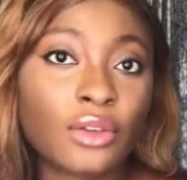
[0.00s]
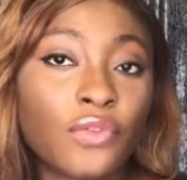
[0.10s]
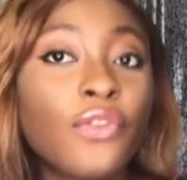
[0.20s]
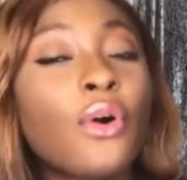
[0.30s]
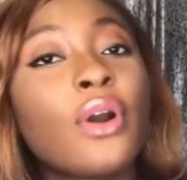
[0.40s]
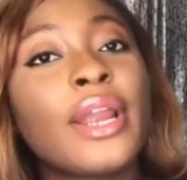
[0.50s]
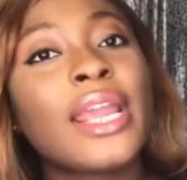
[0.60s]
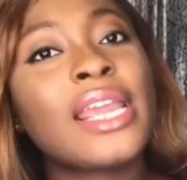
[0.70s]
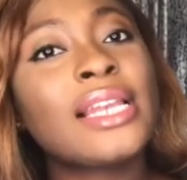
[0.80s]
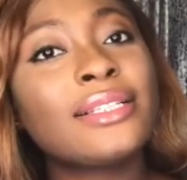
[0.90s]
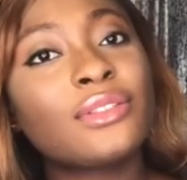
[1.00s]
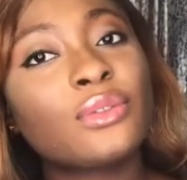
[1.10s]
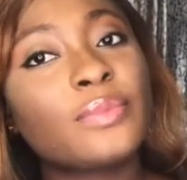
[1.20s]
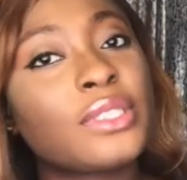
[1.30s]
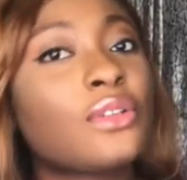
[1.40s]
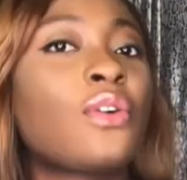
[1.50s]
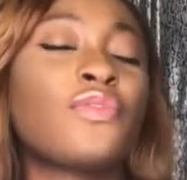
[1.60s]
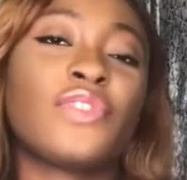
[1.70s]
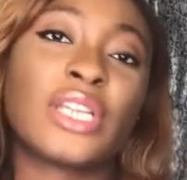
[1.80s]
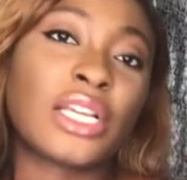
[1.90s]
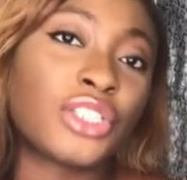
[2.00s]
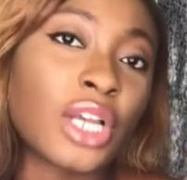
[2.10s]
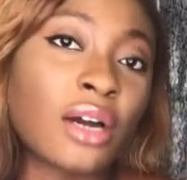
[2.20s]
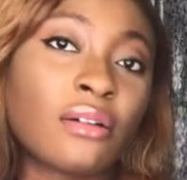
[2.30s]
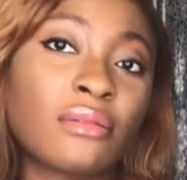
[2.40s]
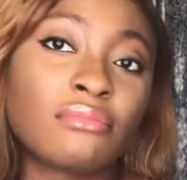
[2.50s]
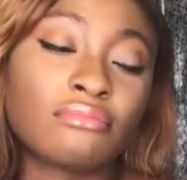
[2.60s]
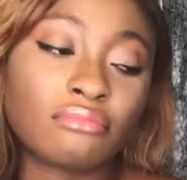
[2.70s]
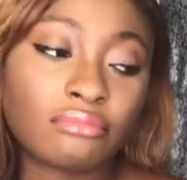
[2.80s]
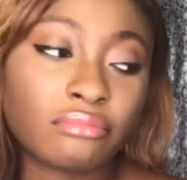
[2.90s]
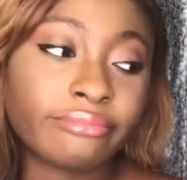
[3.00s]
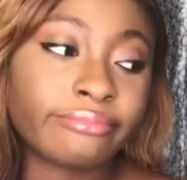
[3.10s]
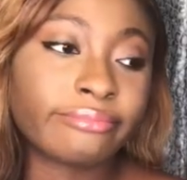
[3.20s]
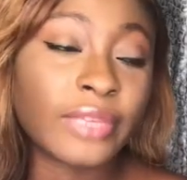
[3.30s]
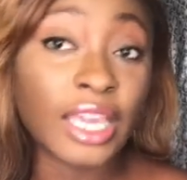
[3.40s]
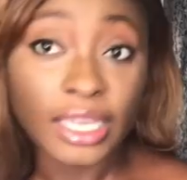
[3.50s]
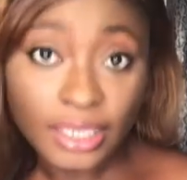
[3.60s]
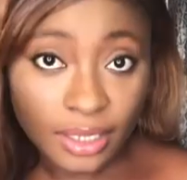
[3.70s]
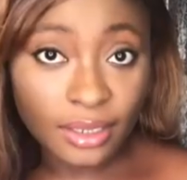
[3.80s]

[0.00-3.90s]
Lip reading: for a little bit of financial gain.